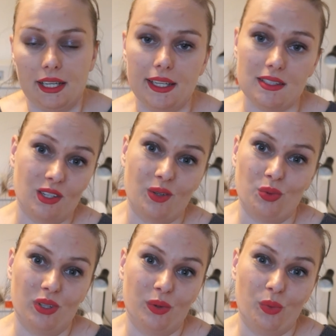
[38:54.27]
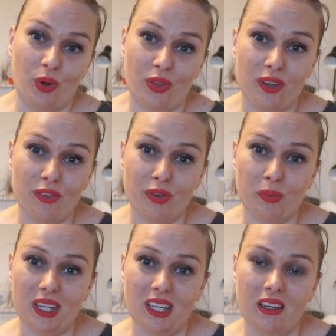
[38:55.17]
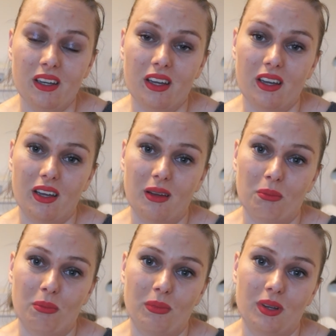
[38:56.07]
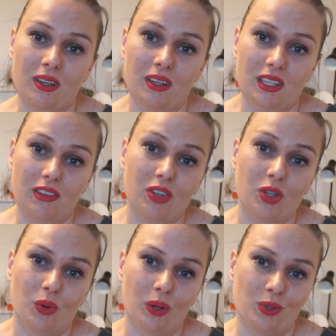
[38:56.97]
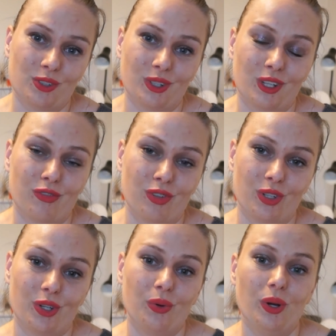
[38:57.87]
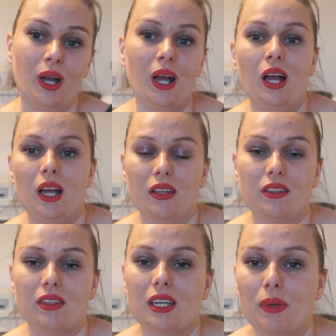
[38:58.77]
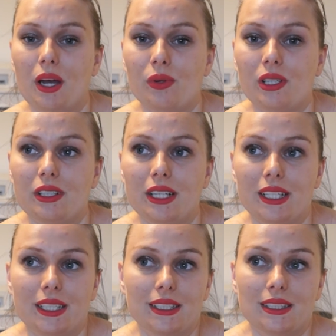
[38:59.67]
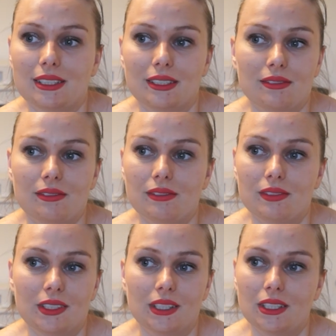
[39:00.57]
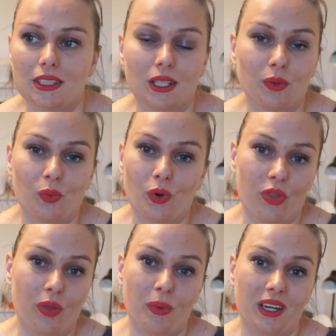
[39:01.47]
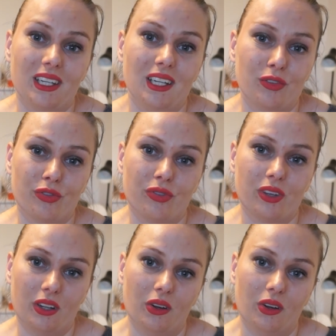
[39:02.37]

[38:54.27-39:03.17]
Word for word: it's not really worth it for me um, even though I was looking for a new setting powder I guess it's not worth the money if the